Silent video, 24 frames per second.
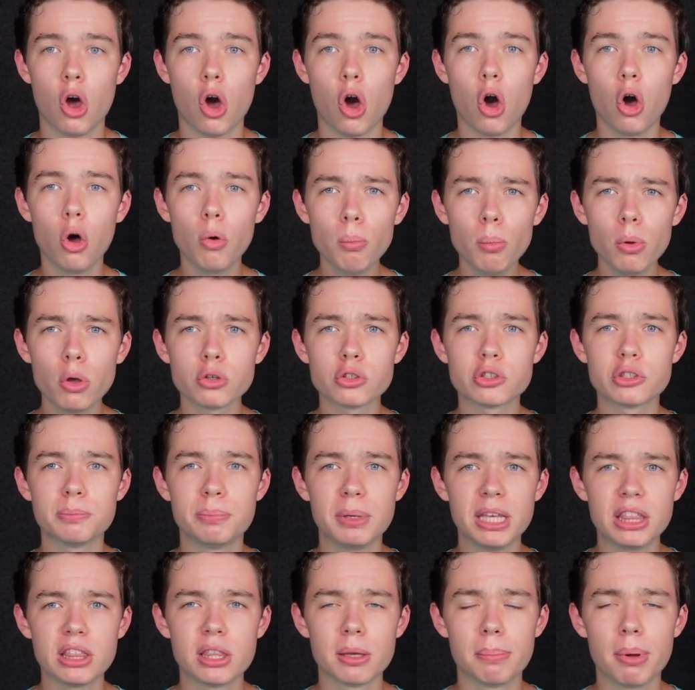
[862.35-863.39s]
almost
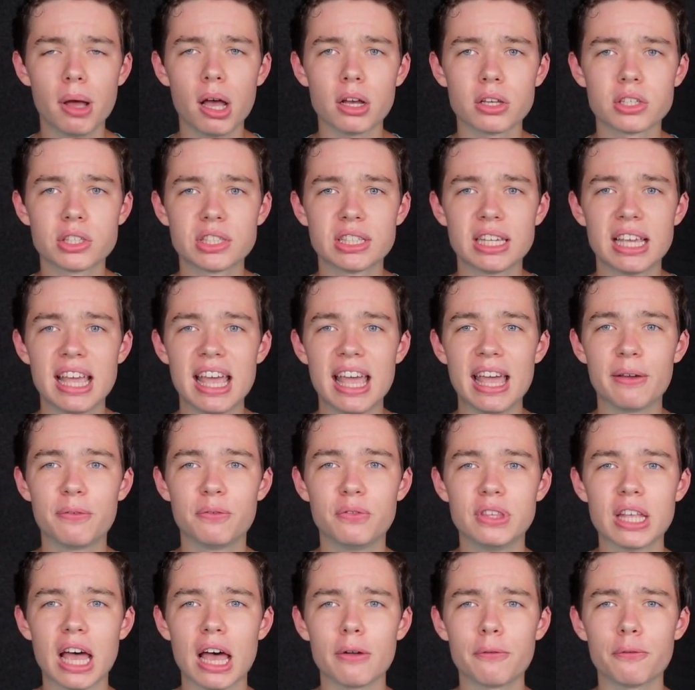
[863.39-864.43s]
beat the Bucks. If
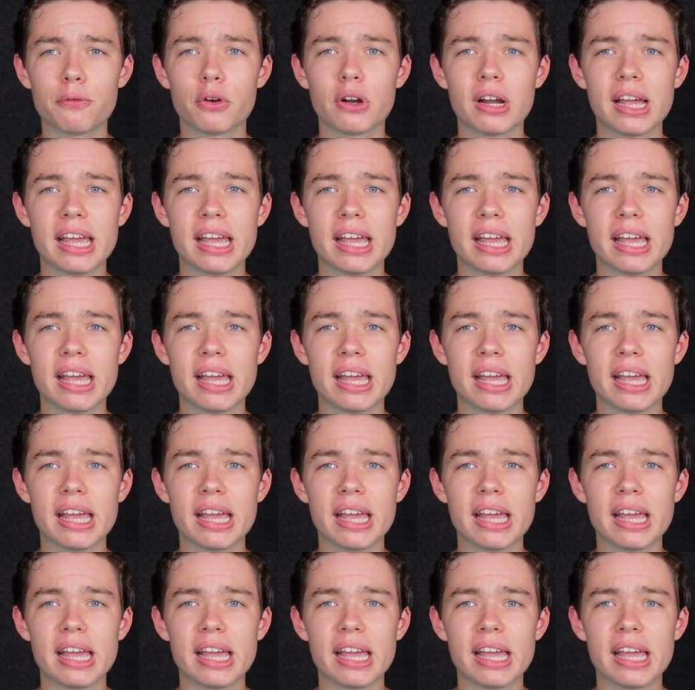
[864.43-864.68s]
not for